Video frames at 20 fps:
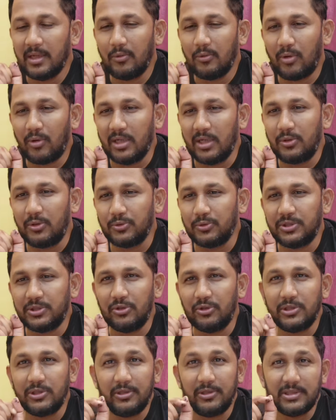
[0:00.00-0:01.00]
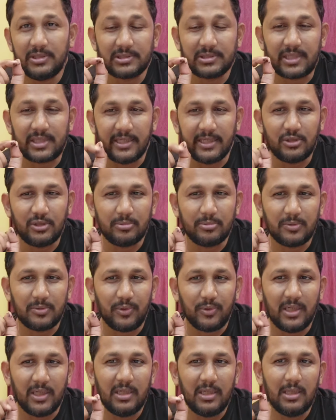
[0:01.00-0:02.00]
1200 is the size of
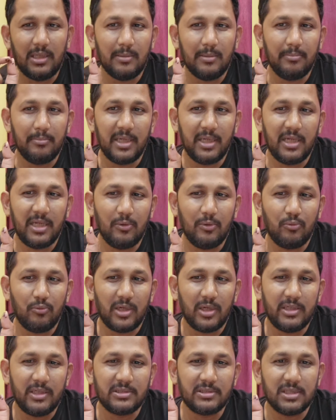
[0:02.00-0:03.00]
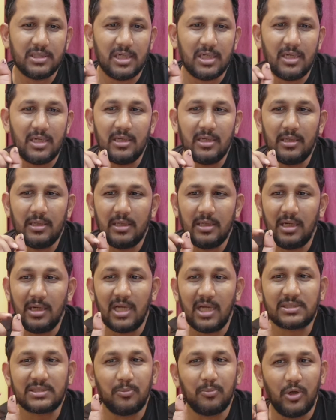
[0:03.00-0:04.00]
the file. May1 is the
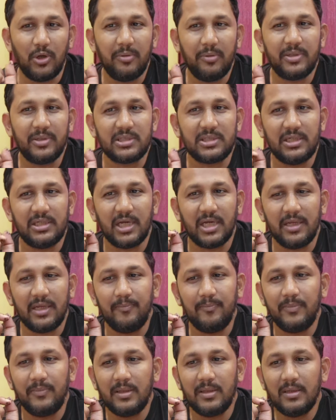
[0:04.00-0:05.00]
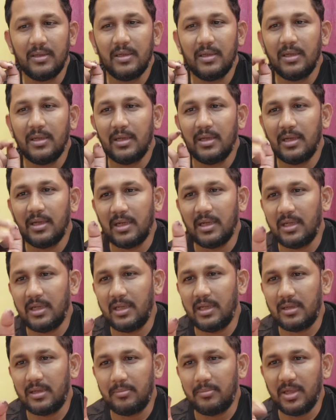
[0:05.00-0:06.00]
last modification time.
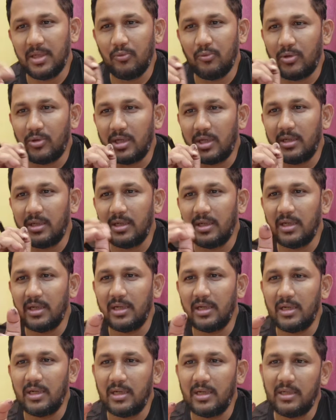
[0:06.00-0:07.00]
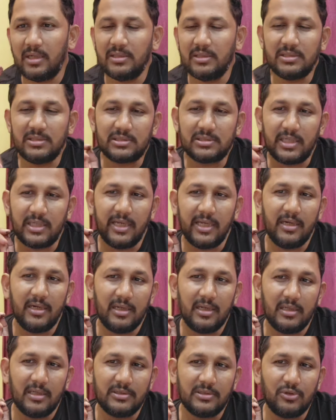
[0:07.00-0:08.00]
Here May1 and this
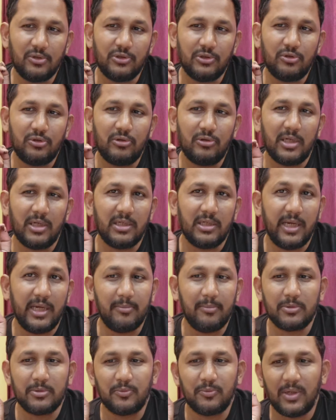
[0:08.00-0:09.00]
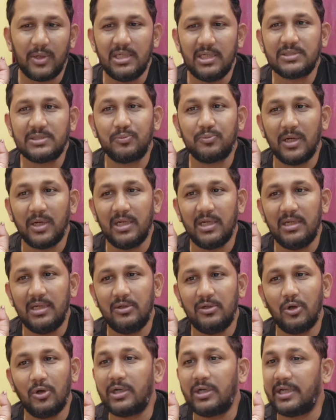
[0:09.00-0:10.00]
1000 and name of the file is
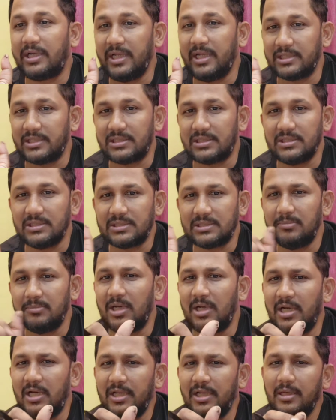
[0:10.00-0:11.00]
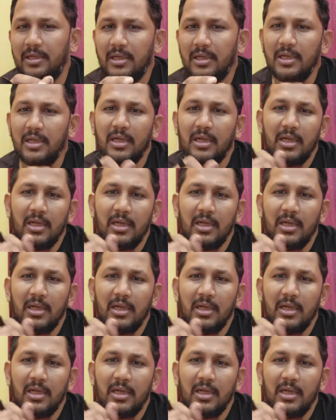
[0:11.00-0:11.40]
file.txt. Similarly,